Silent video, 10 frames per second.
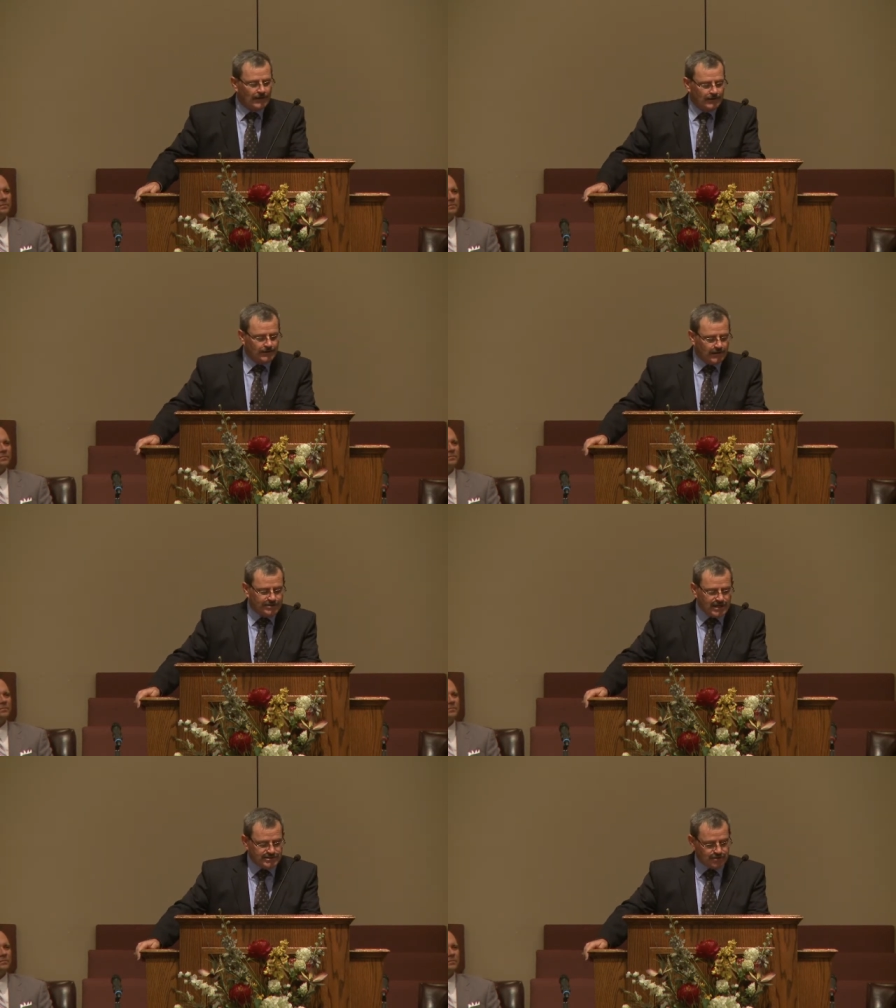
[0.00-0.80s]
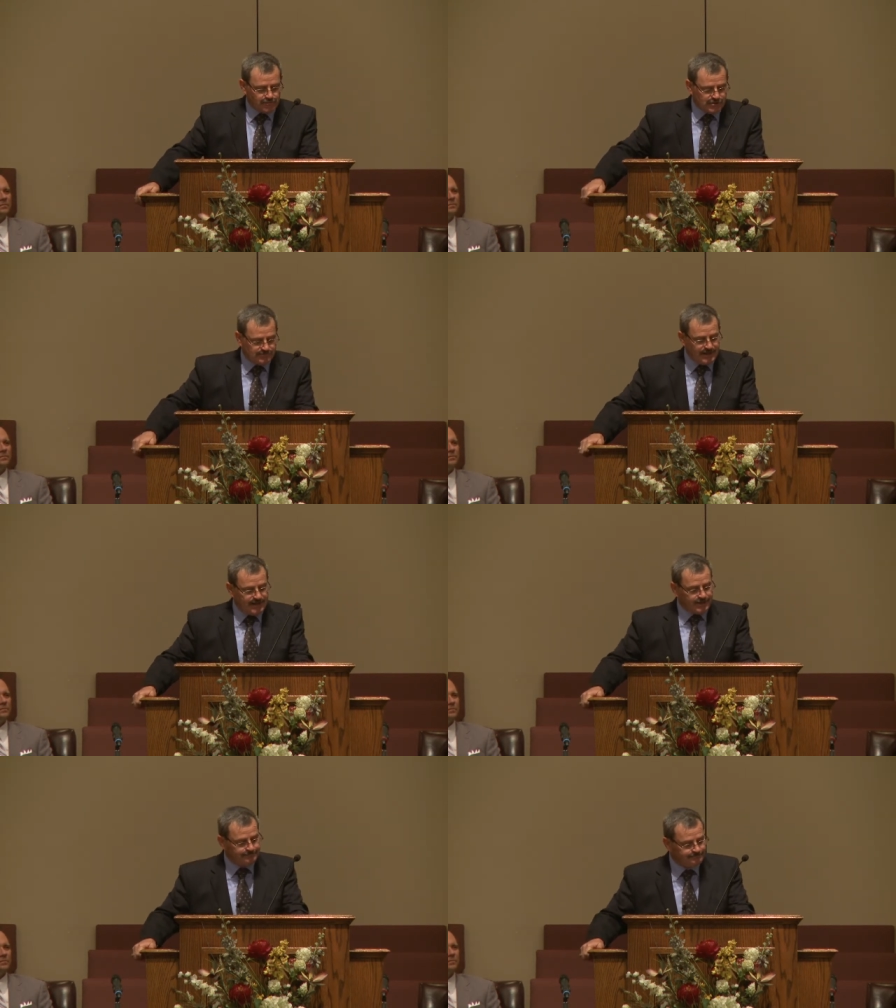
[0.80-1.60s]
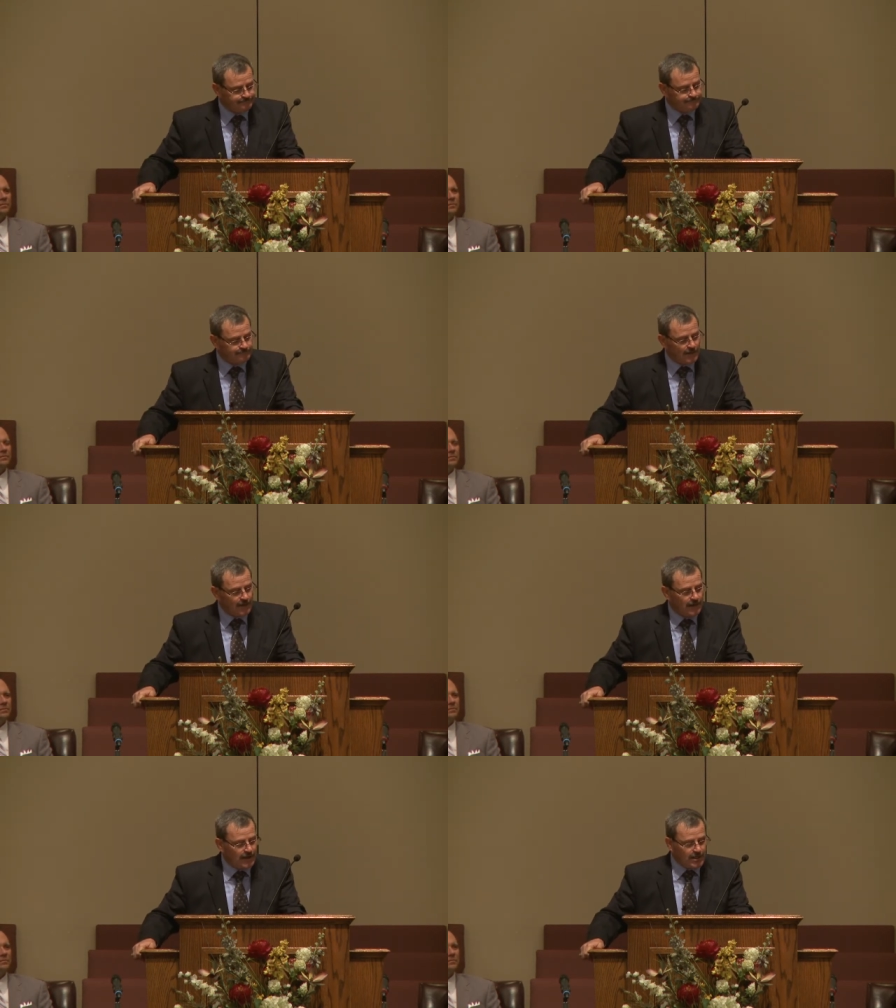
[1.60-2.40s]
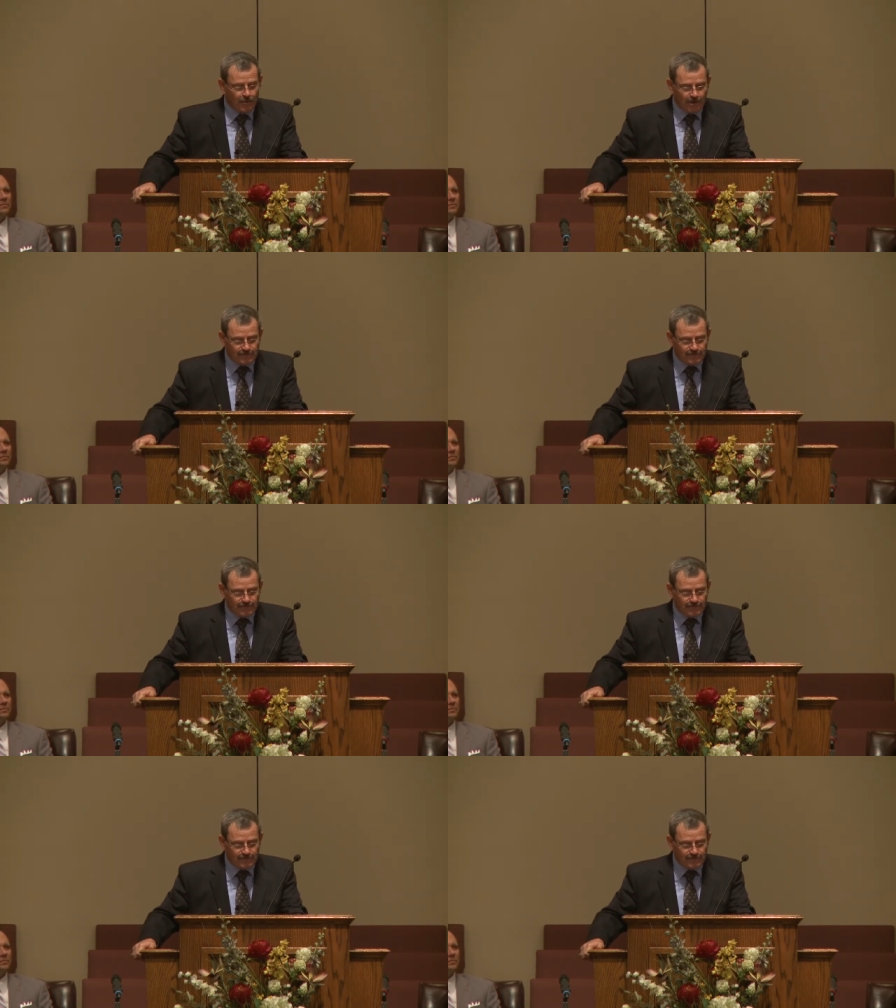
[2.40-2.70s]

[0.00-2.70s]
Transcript: Now, Jesus was speaking in the book of